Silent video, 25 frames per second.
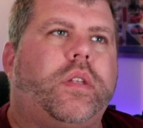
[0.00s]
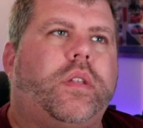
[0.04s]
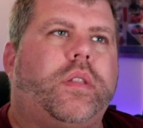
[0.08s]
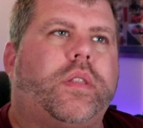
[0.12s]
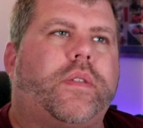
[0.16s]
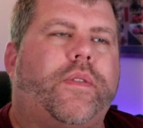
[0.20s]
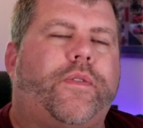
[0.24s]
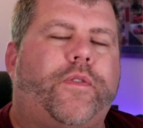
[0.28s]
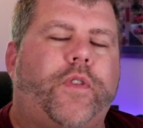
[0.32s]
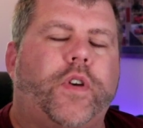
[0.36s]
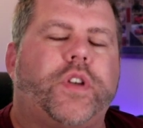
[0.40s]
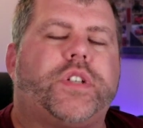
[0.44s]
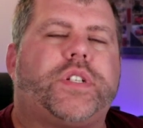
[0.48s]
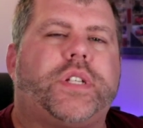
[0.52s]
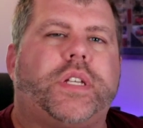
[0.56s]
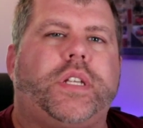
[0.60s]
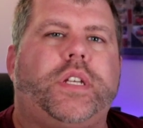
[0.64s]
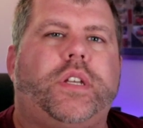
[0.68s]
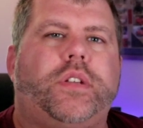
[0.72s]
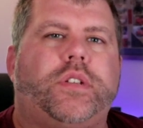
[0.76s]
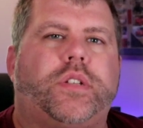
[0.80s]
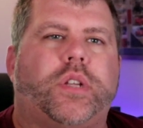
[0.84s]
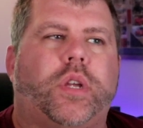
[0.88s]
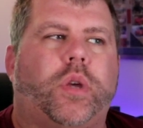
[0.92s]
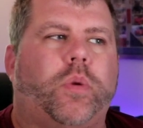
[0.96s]
The first thing
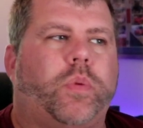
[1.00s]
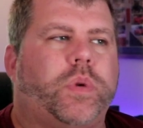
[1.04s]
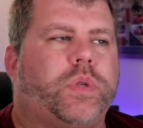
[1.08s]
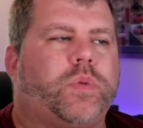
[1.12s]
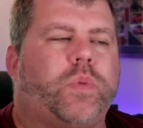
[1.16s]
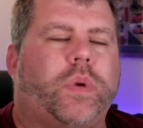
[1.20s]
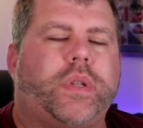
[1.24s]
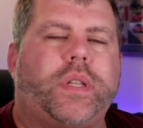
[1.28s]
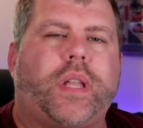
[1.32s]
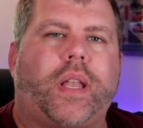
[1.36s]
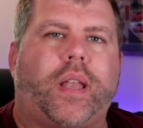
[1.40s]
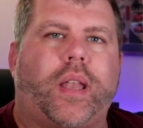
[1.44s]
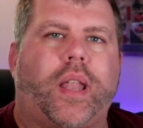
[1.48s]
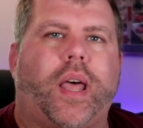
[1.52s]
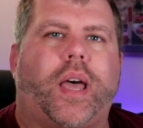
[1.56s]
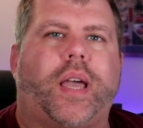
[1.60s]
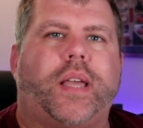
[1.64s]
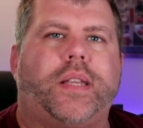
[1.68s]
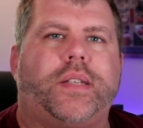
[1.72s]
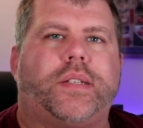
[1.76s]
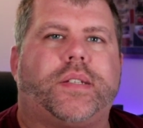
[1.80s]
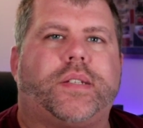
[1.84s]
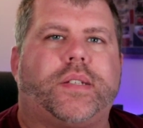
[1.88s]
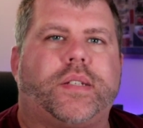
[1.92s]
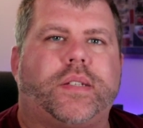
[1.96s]
you do is when the
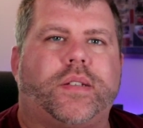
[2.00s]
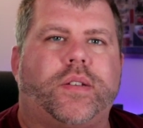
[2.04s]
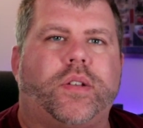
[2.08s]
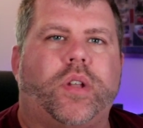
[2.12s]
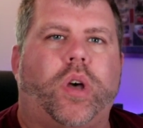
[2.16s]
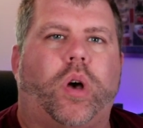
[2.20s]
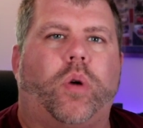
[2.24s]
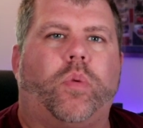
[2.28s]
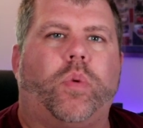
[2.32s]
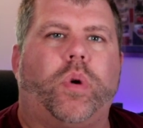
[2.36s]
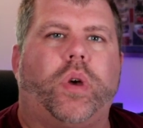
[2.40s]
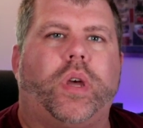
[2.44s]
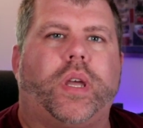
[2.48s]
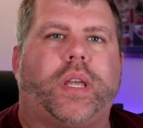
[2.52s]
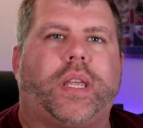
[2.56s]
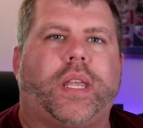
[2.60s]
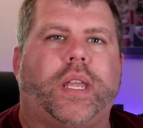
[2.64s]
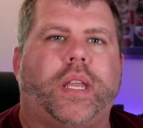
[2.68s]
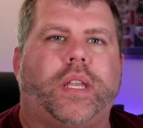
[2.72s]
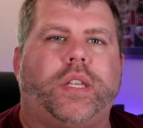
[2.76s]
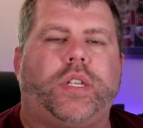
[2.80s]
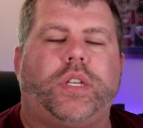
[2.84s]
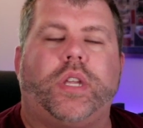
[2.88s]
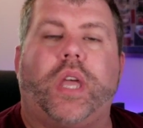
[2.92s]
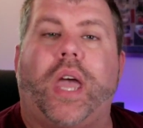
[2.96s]
light's not
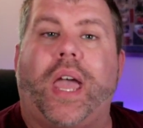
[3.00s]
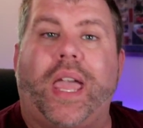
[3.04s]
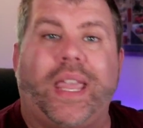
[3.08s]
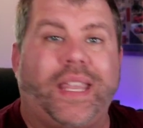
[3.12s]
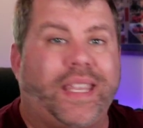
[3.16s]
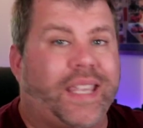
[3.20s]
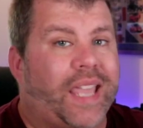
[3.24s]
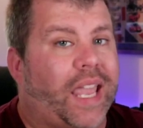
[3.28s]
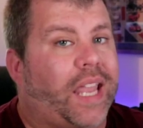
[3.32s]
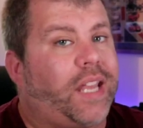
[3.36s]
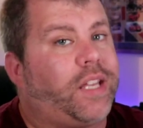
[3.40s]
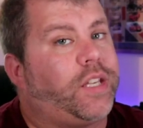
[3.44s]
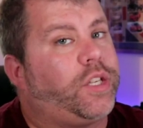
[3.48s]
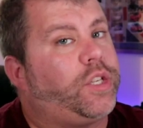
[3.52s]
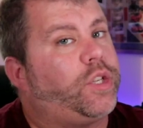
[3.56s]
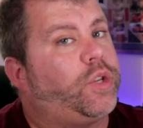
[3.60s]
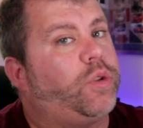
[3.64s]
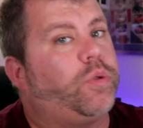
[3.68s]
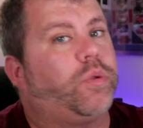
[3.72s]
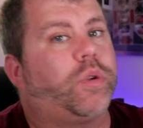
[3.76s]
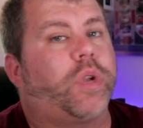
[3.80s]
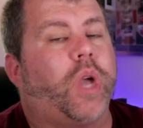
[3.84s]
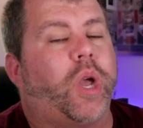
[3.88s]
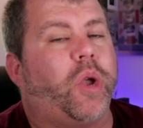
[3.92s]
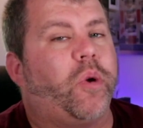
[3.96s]
working, again,
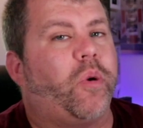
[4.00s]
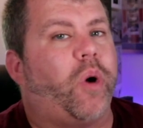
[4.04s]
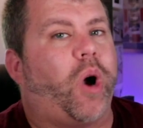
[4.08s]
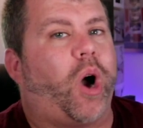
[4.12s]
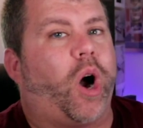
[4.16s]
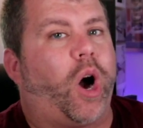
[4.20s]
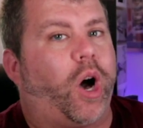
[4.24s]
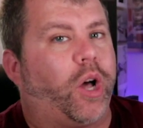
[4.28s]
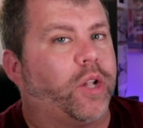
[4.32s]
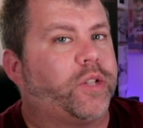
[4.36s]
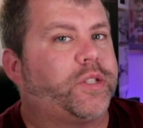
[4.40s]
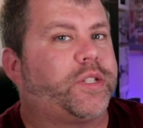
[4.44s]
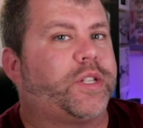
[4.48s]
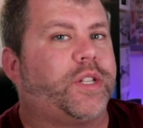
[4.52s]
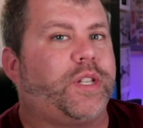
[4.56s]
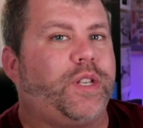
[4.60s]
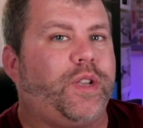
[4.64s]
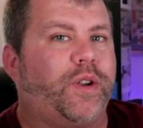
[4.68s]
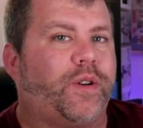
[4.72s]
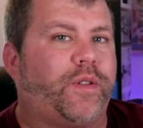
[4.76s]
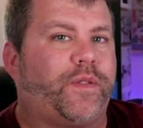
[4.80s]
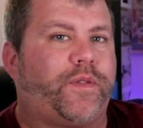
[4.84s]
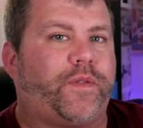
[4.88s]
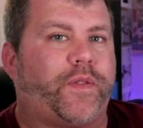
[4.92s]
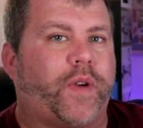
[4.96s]
you go onto
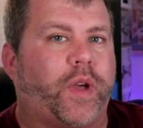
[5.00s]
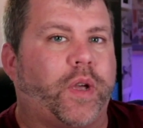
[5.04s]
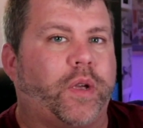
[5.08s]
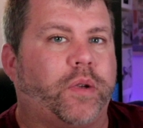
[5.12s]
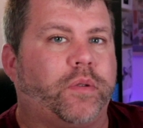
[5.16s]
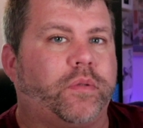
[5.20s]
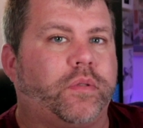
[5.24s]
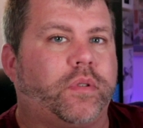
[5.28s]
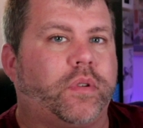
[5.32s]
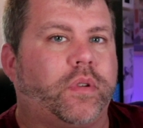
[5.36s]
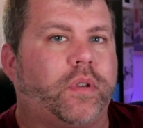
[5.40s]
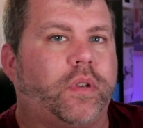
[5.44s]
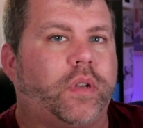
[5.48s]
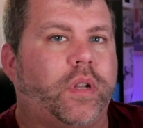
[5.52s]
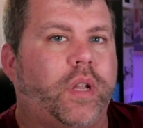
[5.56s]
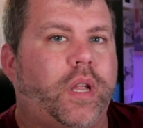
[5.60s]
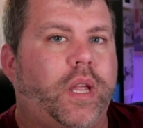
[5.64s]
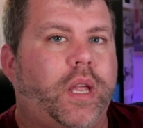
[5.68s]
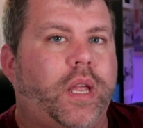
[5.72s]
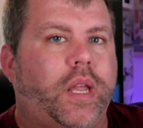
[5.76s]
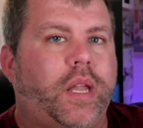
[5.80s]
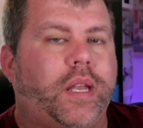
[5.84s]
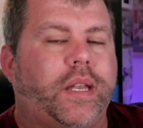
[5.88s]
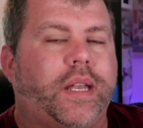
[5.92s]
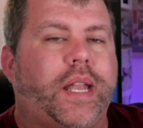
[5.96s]
your phone.
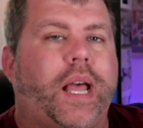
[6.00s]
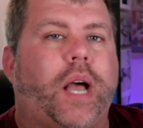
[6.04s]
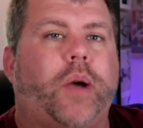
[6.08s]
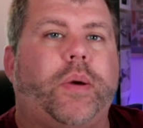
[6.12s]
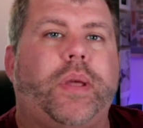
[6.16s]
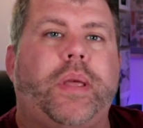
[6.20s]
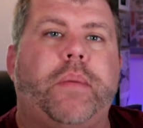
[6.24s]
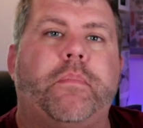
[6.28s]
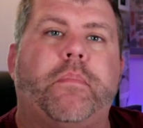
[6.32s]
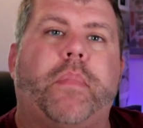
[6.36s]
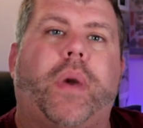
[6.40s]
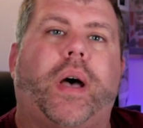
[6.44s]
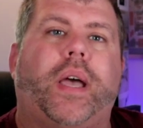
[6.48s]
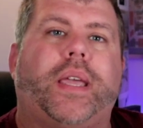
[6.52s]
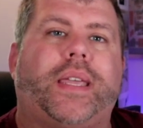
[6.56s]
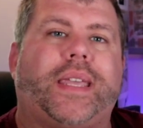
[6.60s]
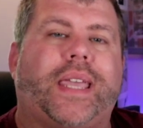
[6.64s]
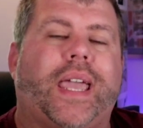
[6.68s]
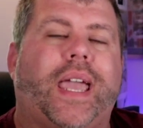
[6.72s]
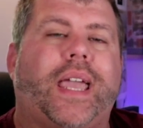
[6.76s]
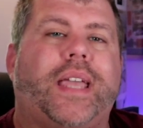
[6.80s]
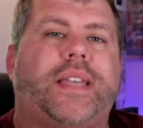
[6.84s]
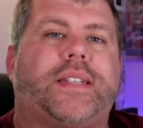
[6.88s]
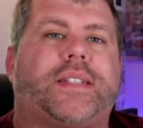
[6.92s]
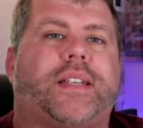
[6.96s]
Now, in my
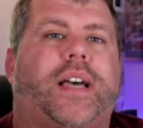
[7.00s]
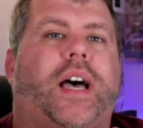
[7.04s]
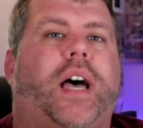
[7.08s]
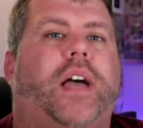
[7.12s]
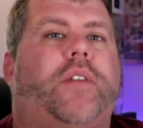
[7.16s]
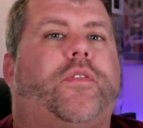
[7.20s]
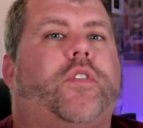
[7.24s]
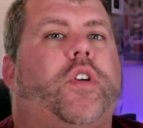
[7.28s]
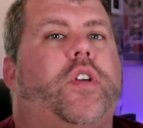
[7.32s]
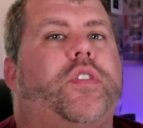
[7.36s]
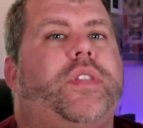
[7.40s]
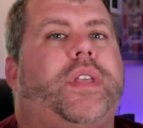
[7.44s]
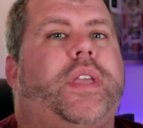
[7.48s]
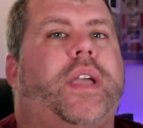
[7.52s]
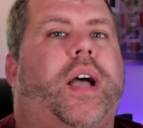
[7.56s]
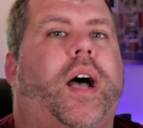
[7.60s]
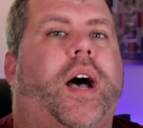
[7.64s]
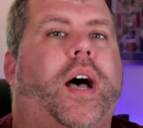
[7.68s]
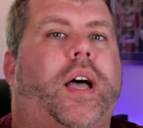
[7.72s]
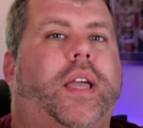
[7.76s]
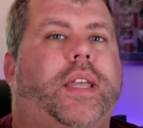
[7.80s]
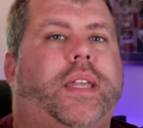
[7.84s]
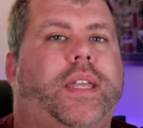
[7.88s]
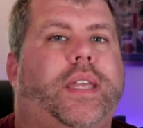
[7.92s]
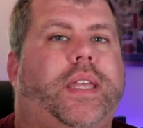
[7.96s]
case, I've got the
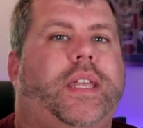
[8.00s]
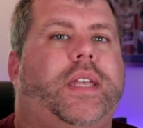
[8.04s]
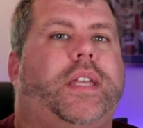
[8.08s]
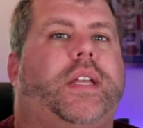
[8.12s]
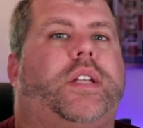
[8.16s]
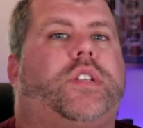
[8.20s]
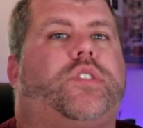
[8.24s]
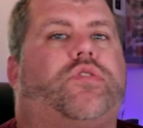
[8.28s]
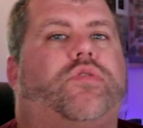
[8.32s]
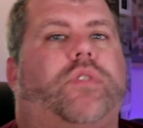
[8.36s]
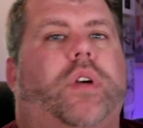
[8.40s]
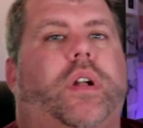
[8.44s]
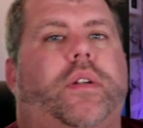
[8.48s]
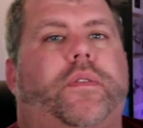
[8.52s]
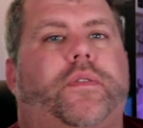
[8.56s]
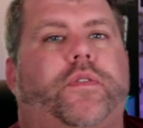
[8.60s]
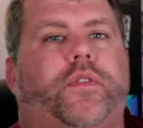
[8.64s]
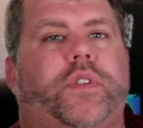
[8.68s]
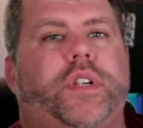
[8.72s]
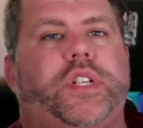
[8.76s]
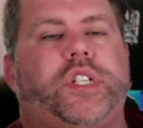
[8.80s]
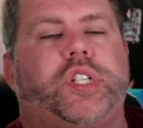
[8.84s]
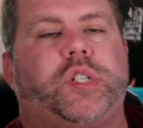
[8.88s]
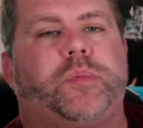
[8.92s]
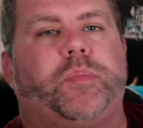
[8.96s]
IKEA
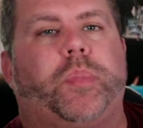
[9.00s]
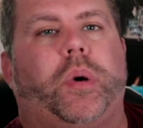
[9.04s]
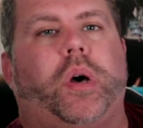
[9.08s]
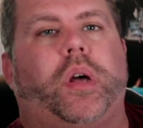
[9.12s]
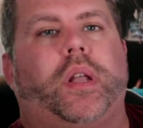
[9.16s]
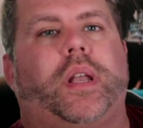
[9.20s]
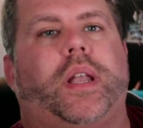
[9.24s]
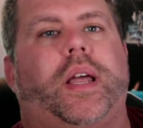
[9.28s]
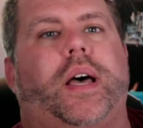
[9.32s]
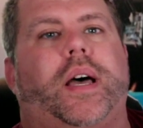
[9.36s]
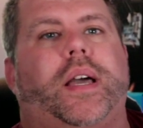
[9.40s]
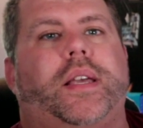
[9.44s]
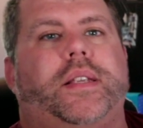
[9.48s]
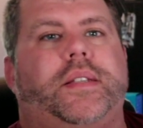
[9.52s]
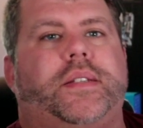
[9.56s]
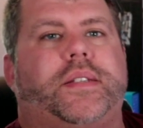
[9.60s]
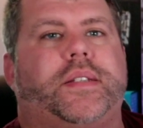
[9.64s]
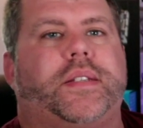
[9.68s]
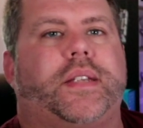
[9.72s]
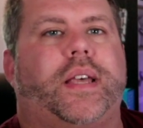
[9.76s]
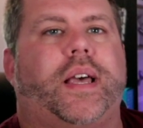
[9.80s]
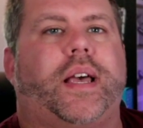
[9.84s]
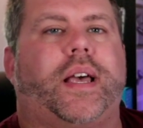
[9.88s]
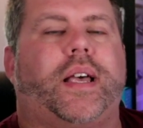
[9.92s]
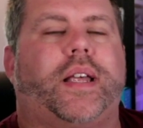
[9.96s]
Tradfree
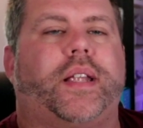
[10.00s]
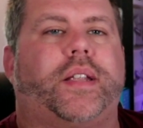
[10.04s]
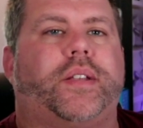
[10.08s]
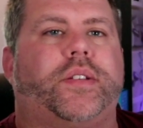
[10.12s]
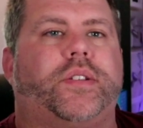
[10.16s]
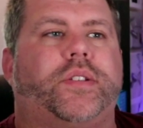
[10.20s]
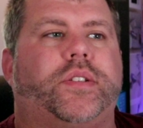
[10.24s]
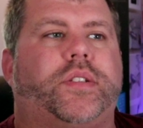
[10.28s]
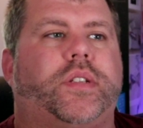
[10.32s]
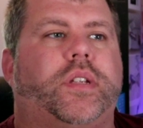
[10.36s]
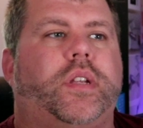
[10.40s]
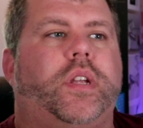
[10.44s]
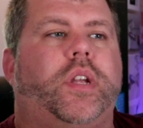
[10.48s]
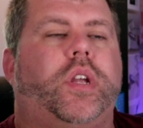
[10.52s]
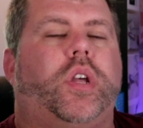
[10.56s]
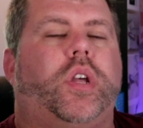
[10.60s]
spotlights and